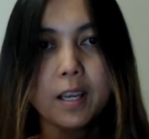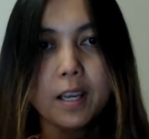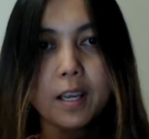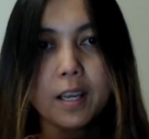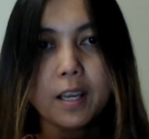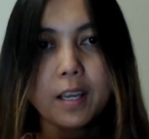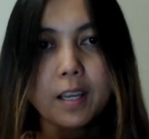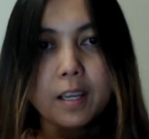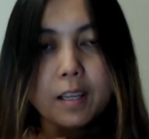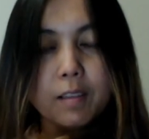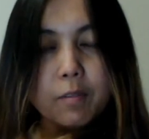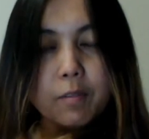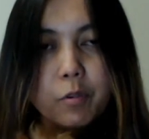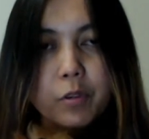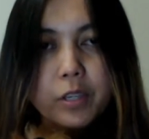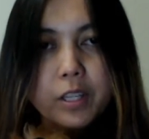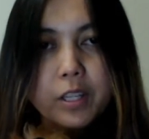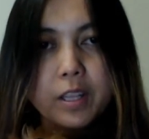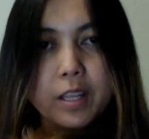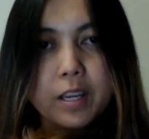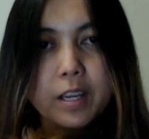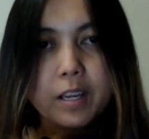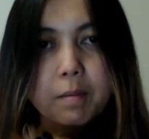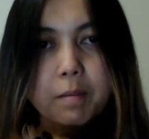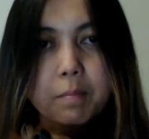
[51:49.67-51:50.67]
And look at
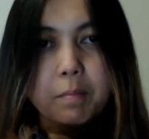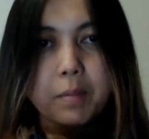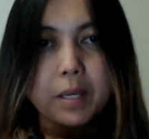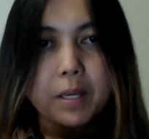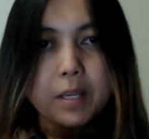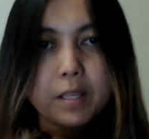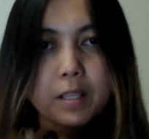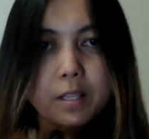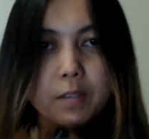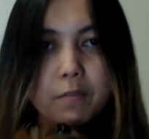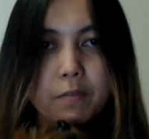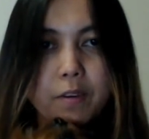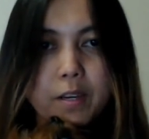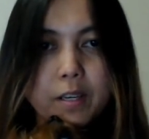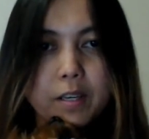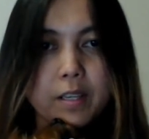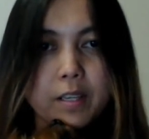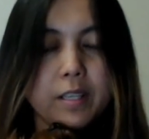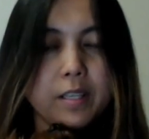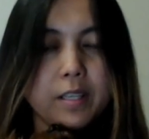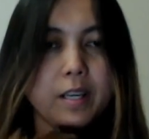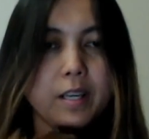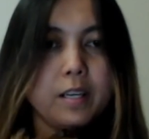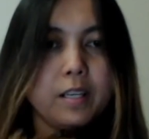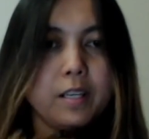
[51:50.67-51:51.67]
that, Bacon's very
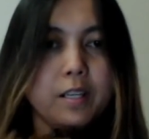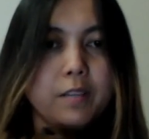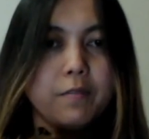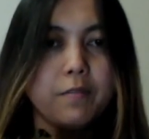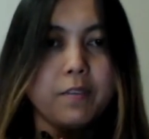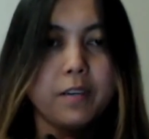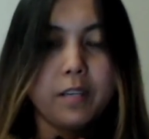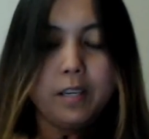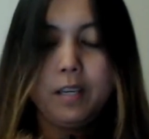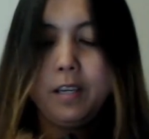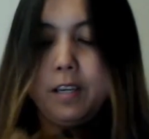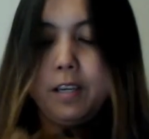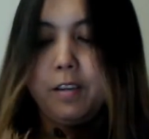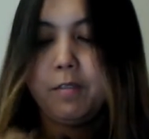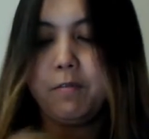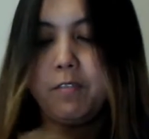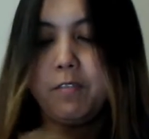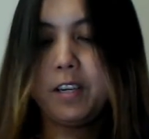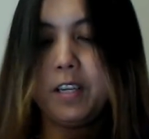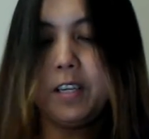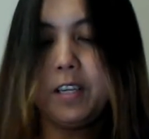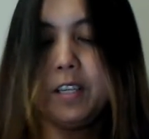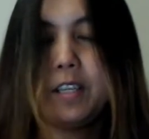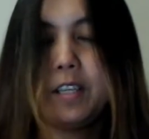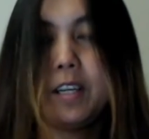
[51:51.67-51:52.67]
satisfied. Are you
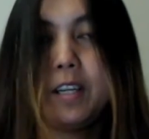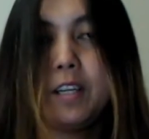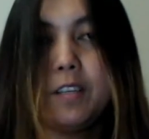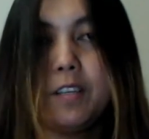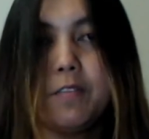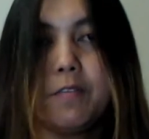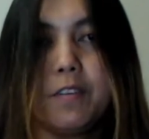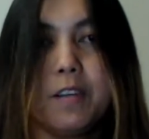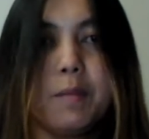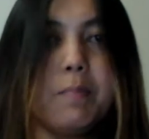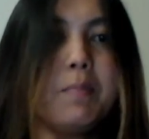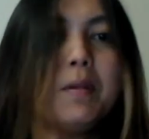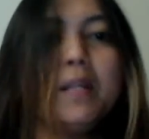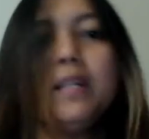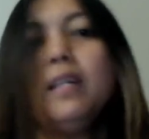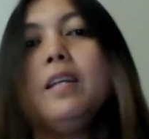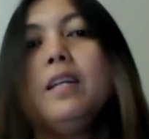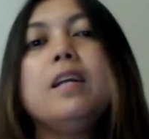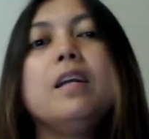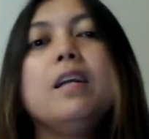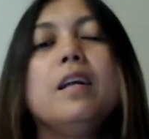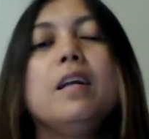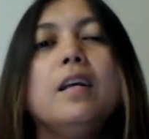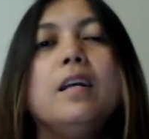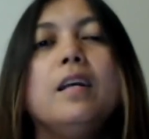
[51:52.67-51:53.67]
very satisfied, buddy?
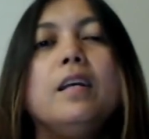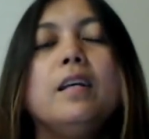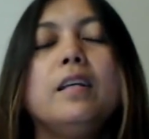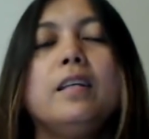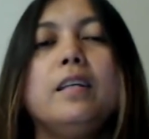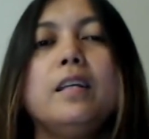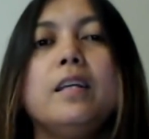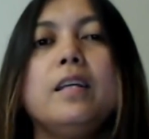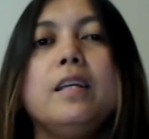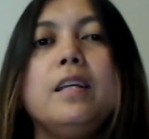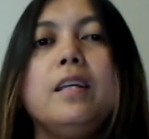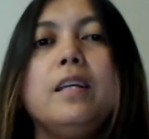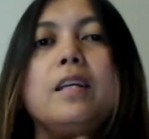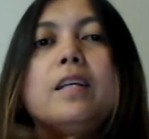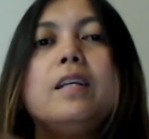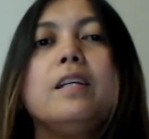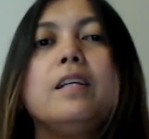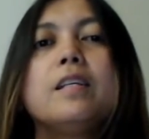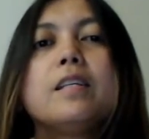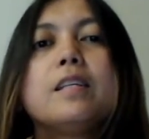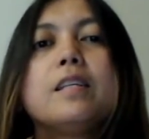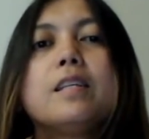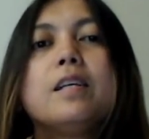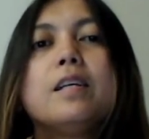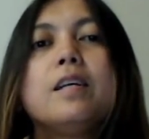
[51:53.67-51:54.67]
Yeah, he
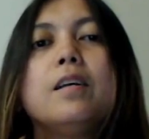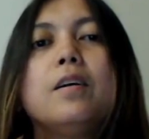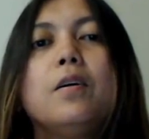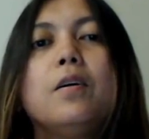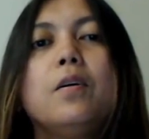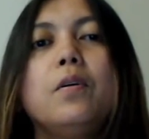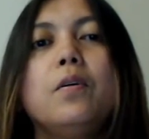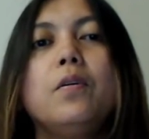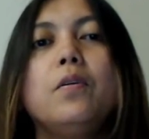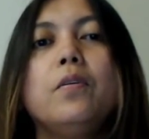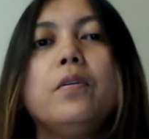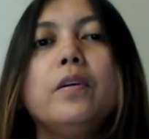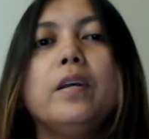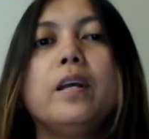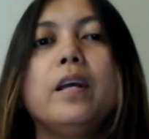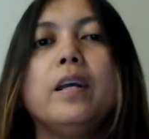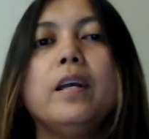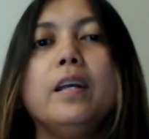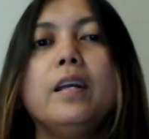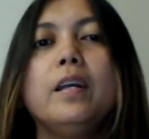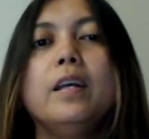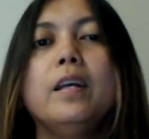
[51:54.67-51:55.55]
is. Okay.